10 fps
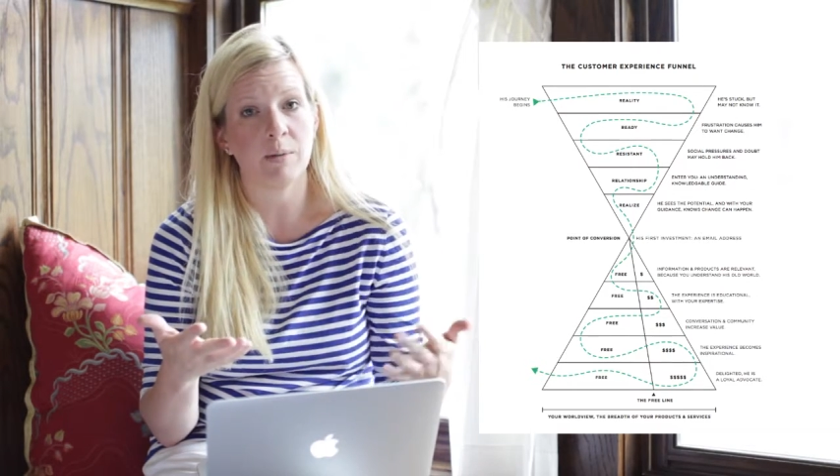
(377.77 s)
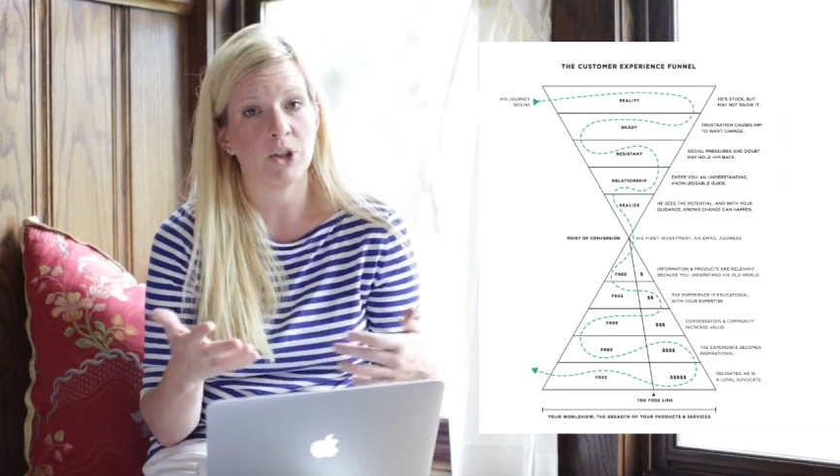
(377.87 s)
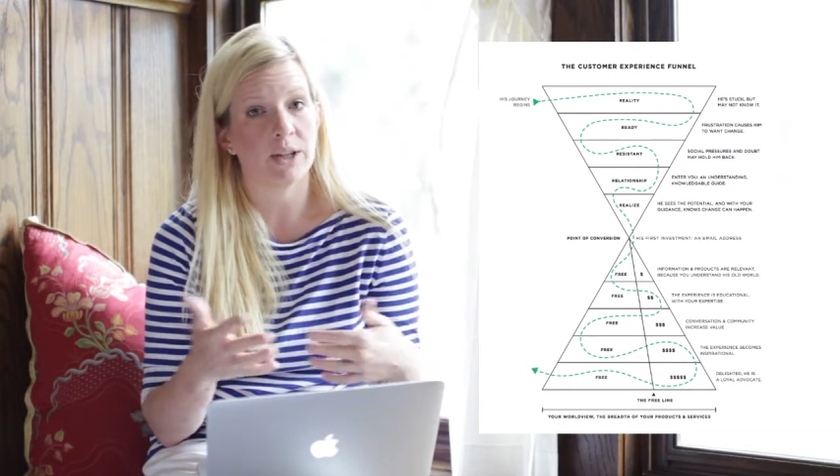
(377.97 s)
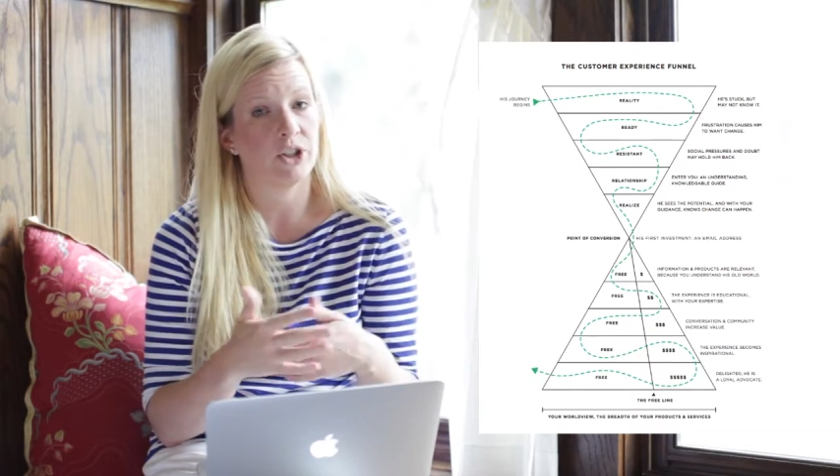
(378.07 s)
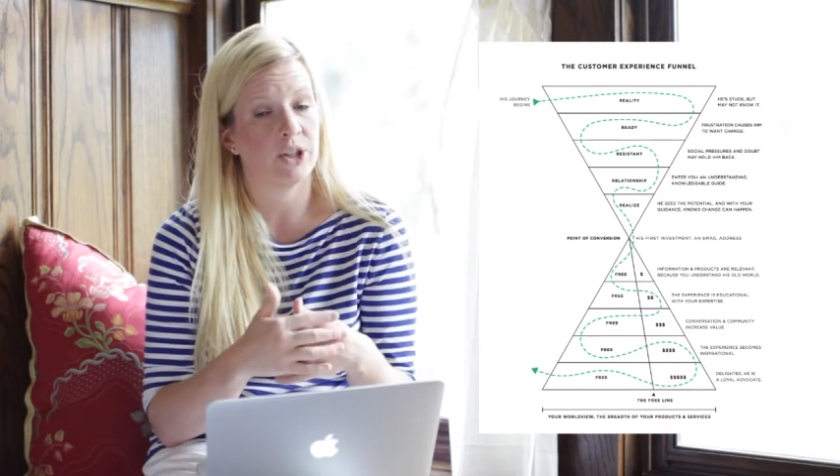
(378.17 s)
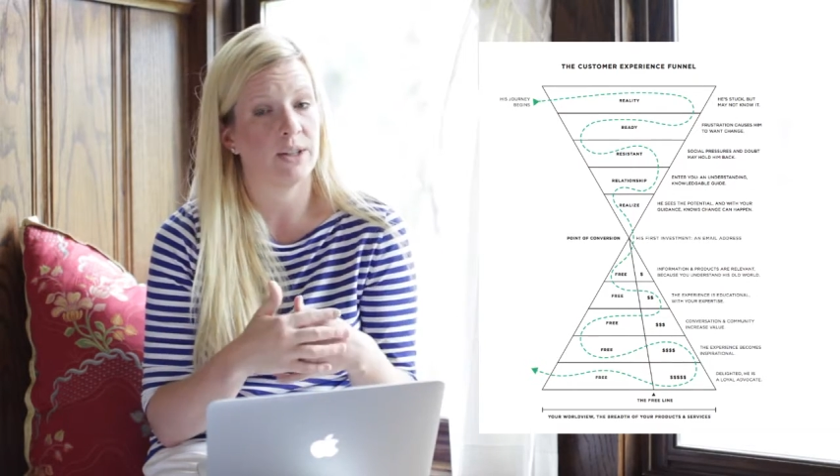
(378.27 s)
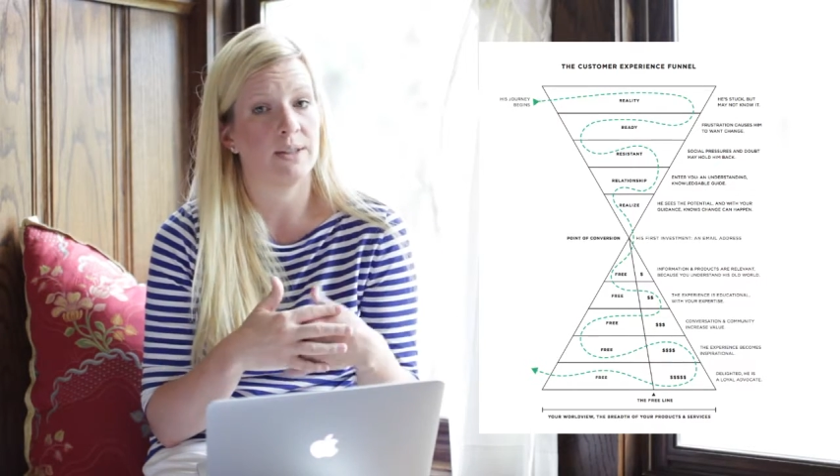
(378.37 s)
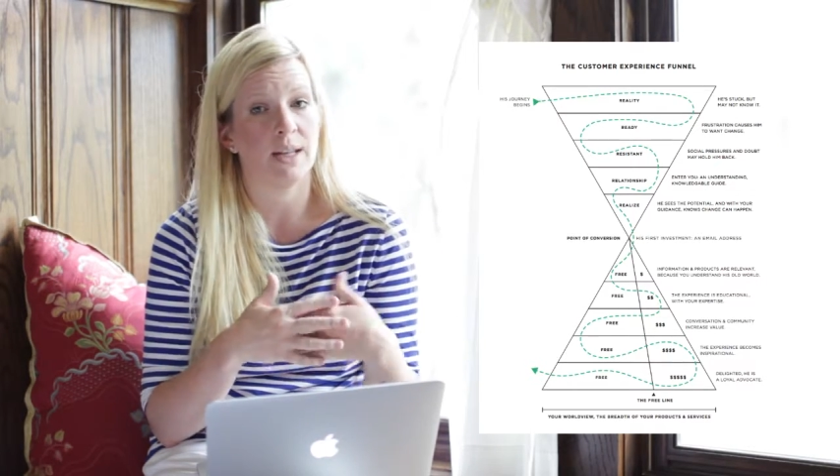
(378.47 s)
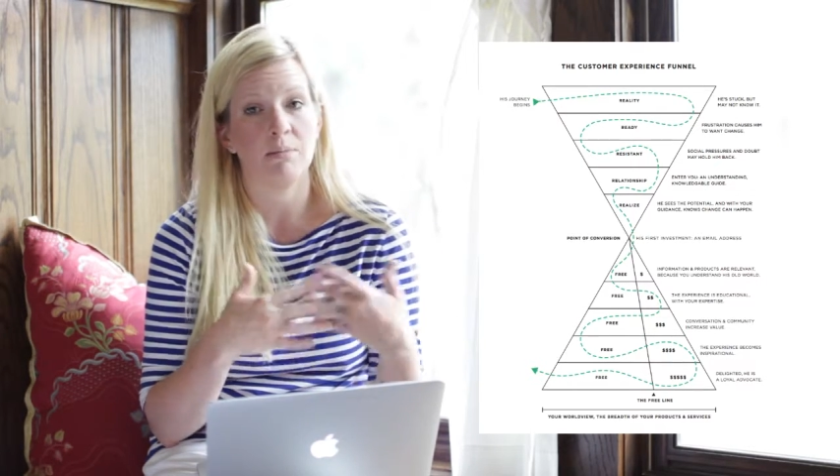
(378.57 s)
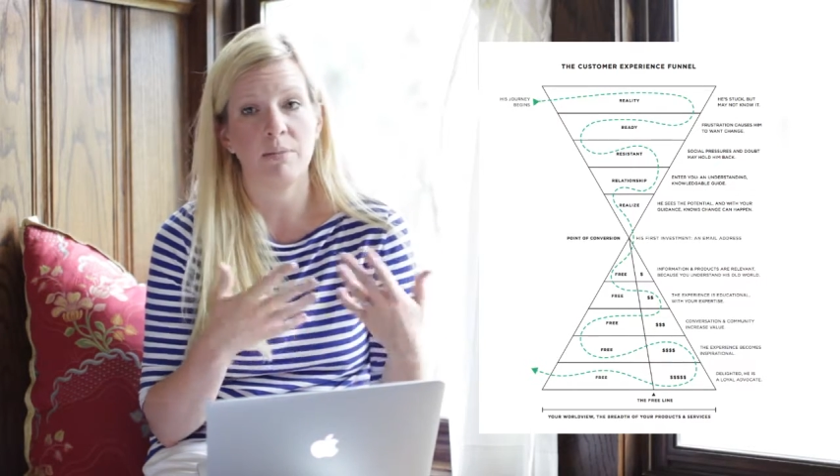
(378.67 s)

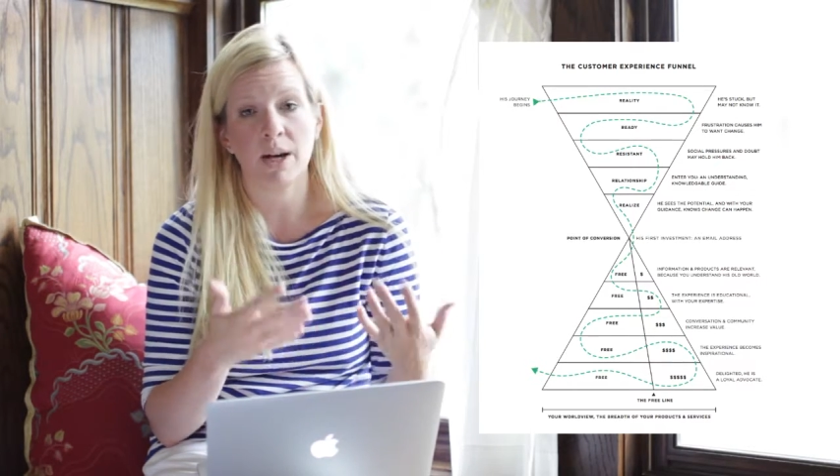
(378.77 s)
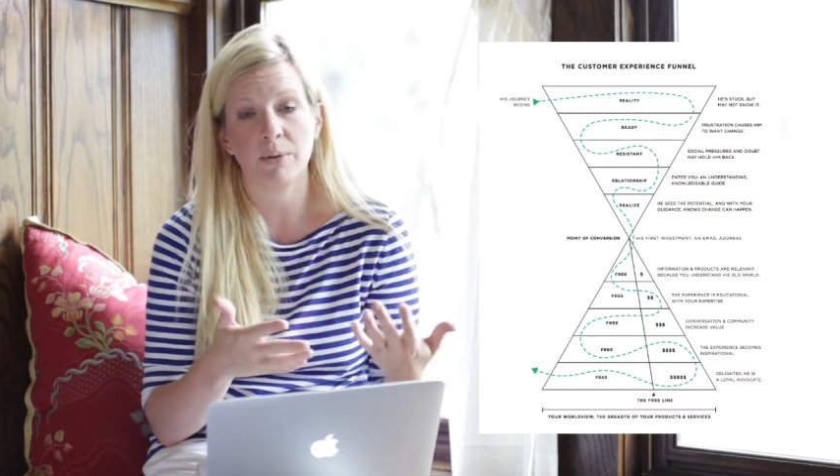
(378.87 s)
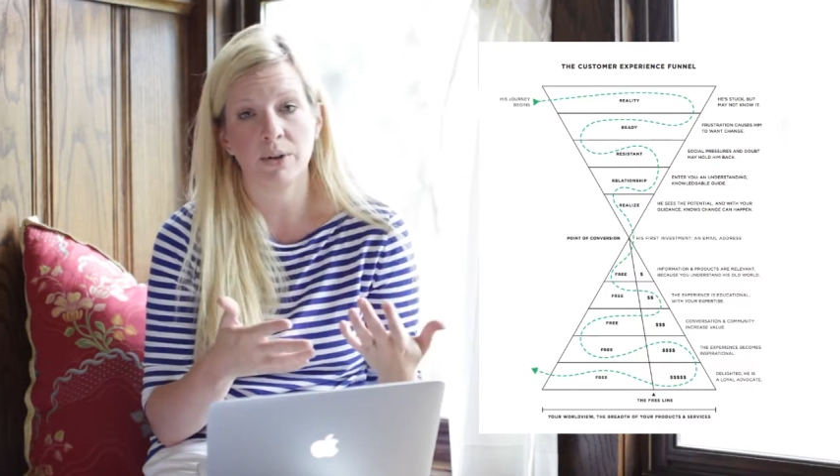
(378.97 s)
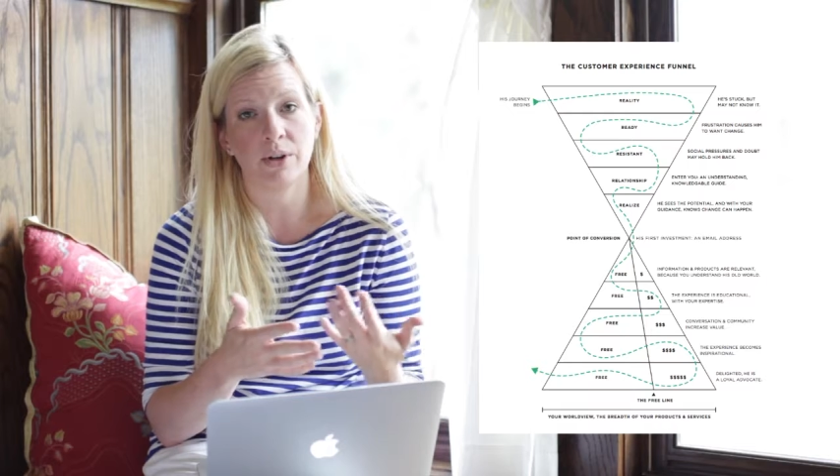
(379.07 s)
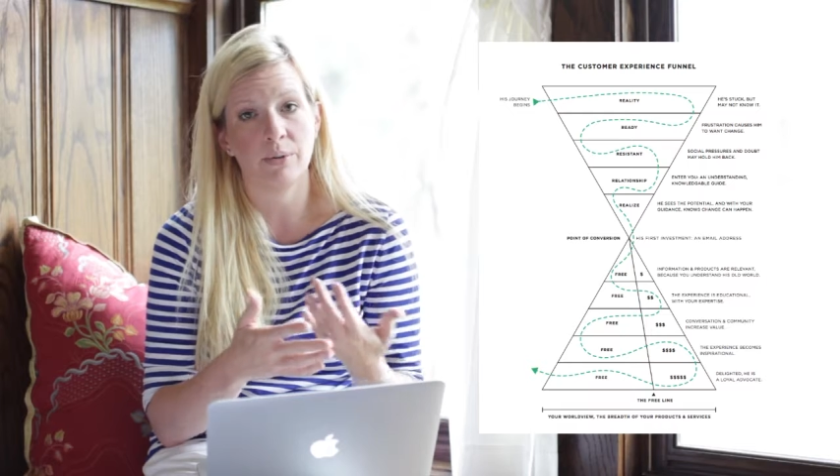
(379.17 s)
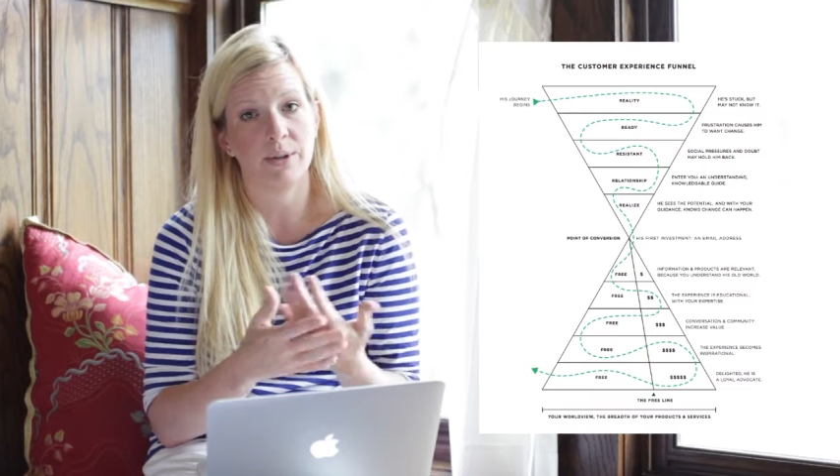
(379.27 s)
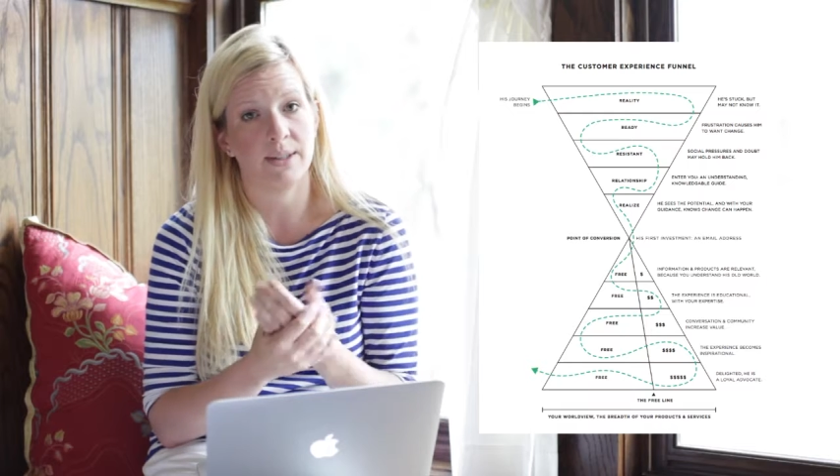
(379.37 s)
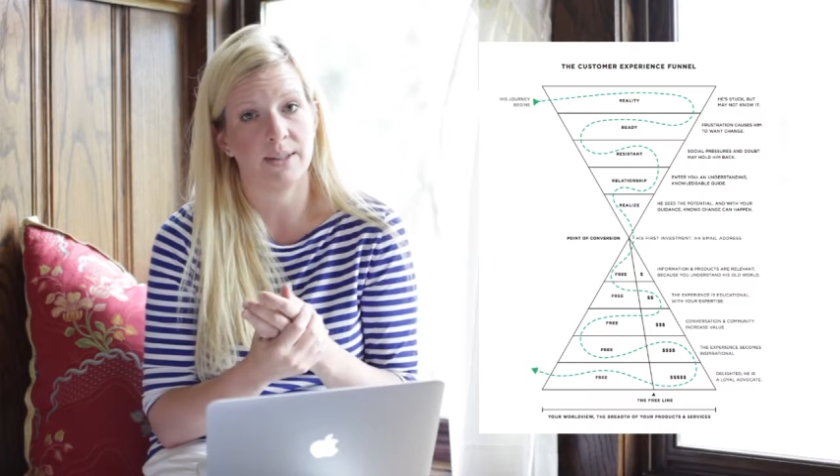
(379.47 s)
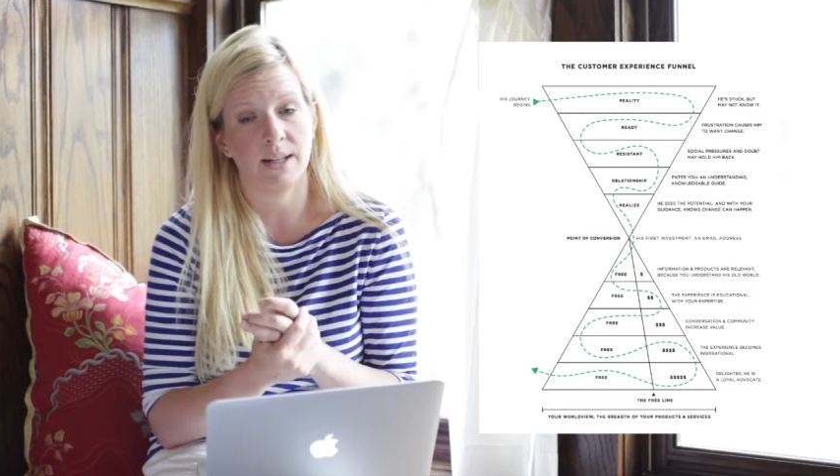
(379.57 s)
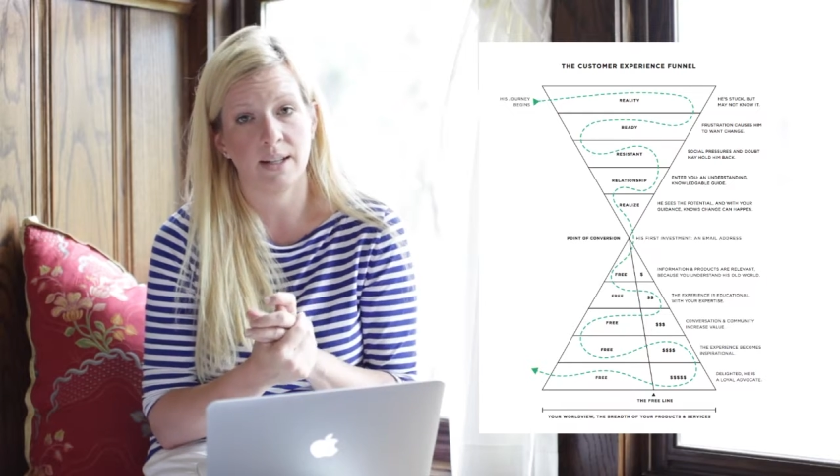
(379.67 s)
objections and met with all the
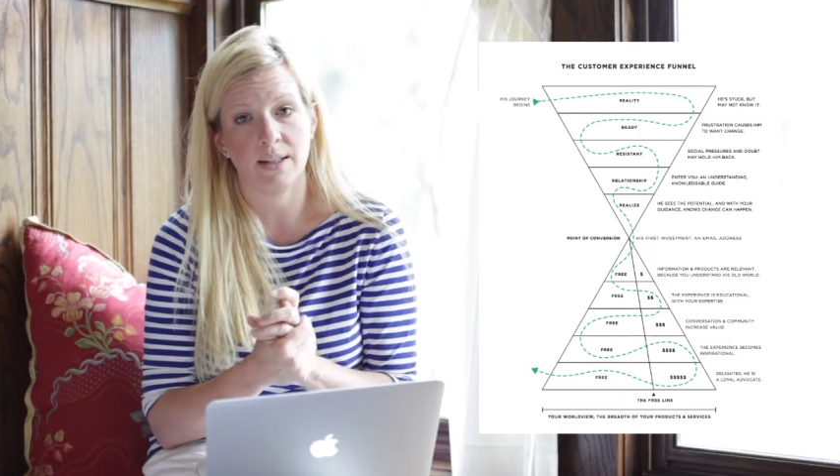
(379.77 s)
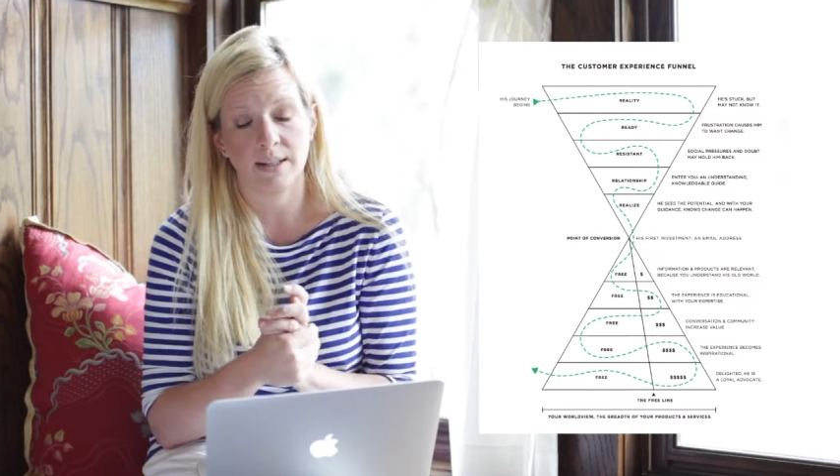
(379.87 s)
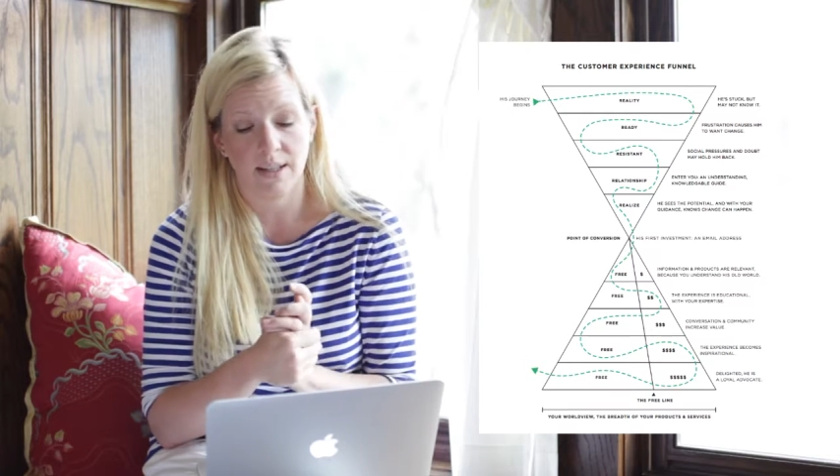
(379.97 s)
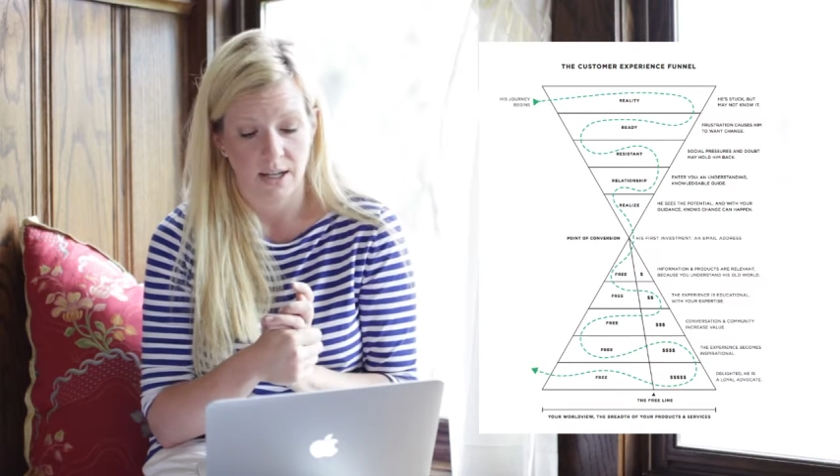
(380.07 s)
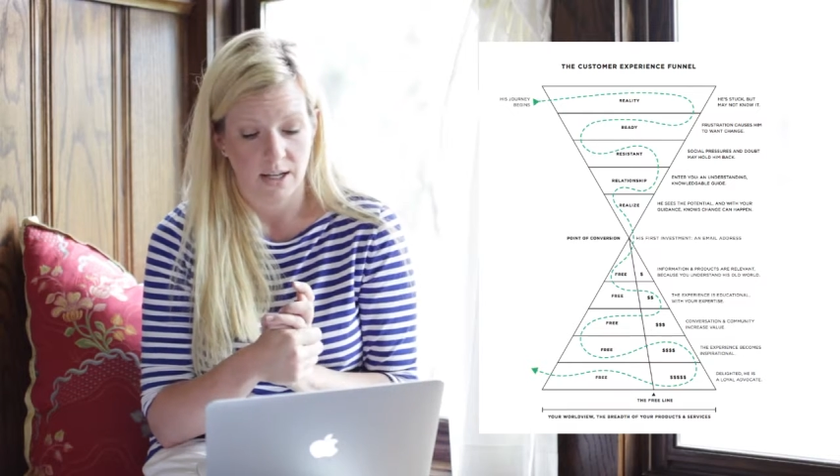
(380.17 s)
resistance.